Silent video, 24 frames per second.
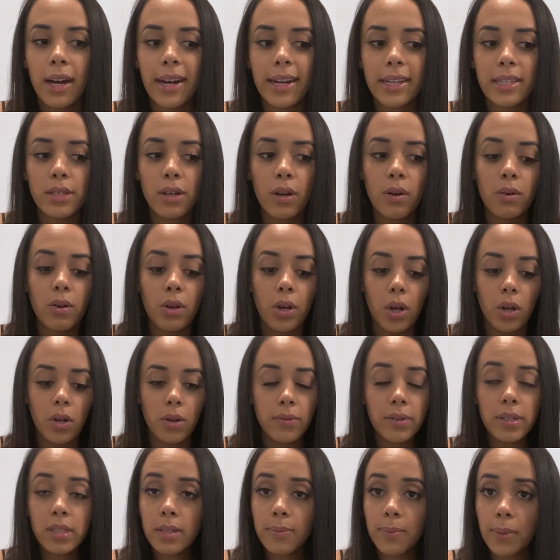I don't know
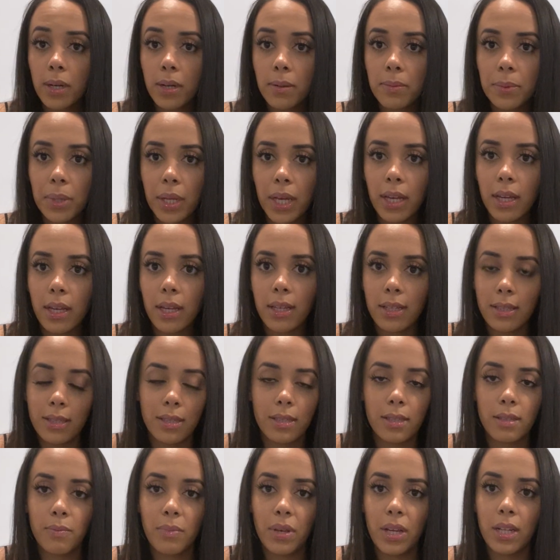if it's permanent.
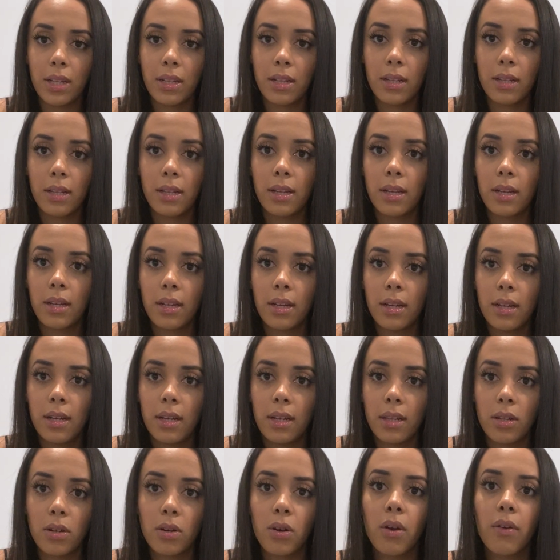It's been
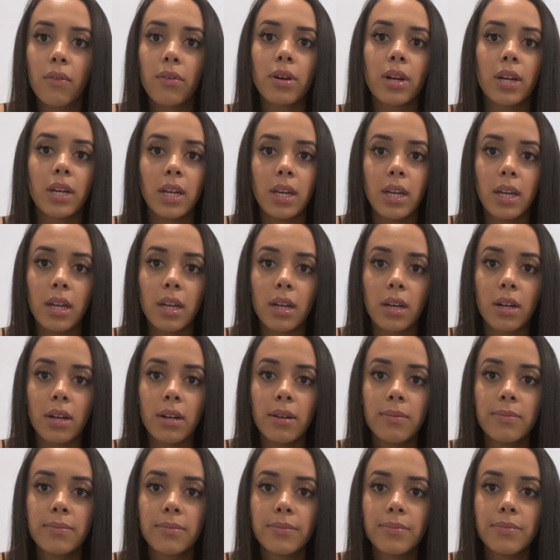a little over a
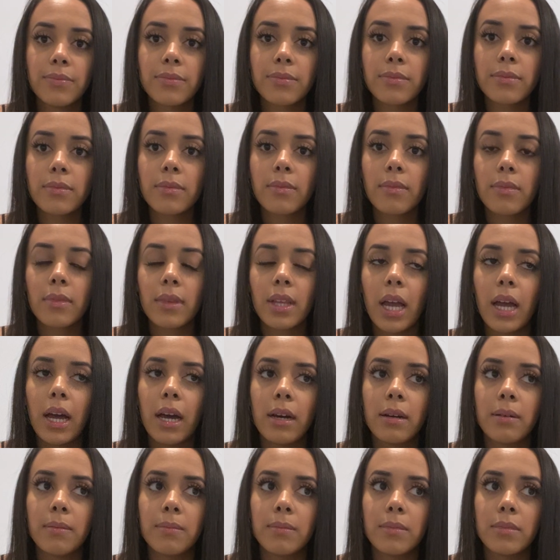year.
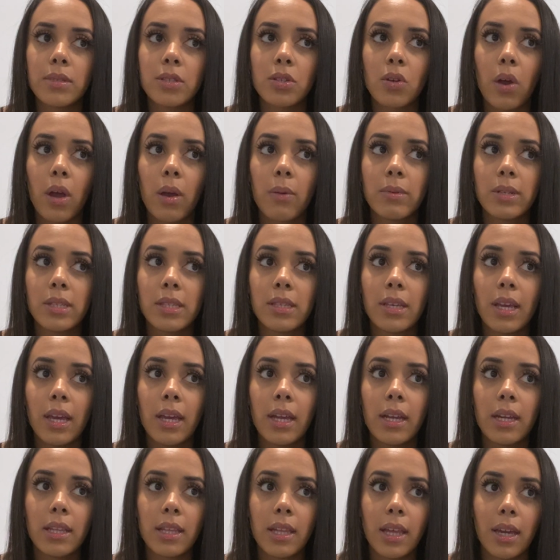So I would
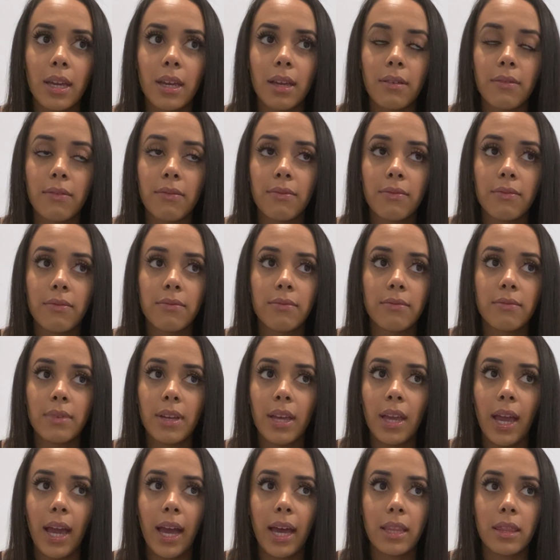say in like
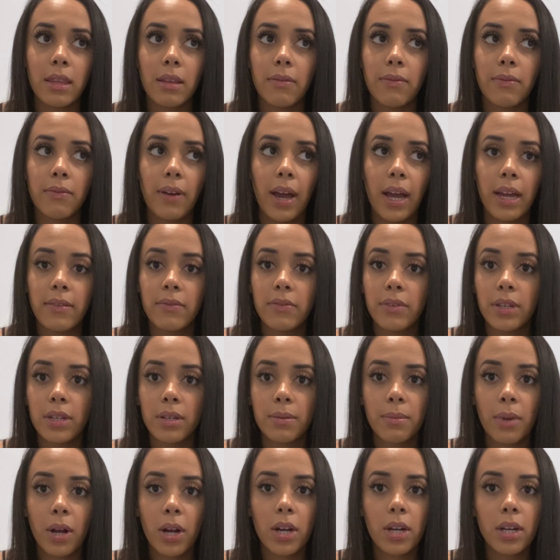at the 5-year
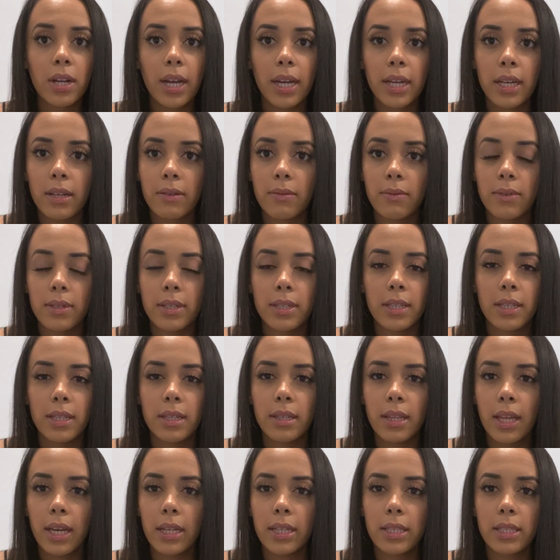mark, I can really
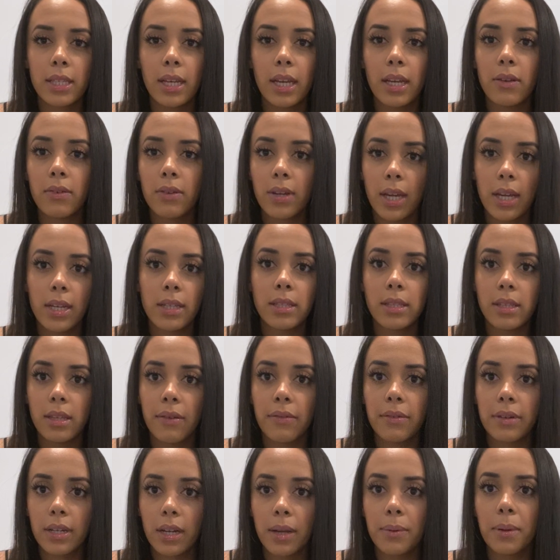like say, okay, it's
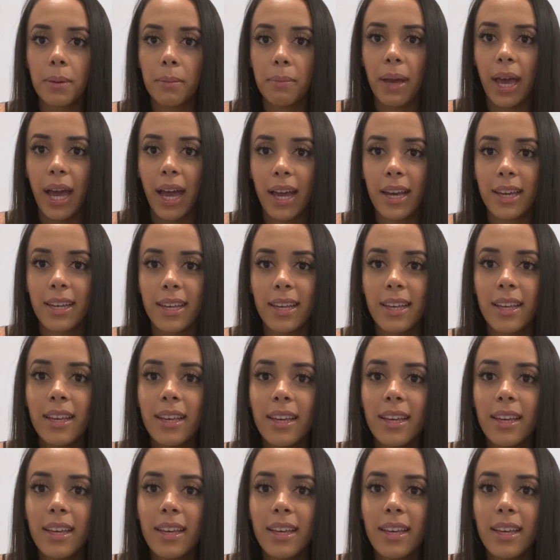never coming back.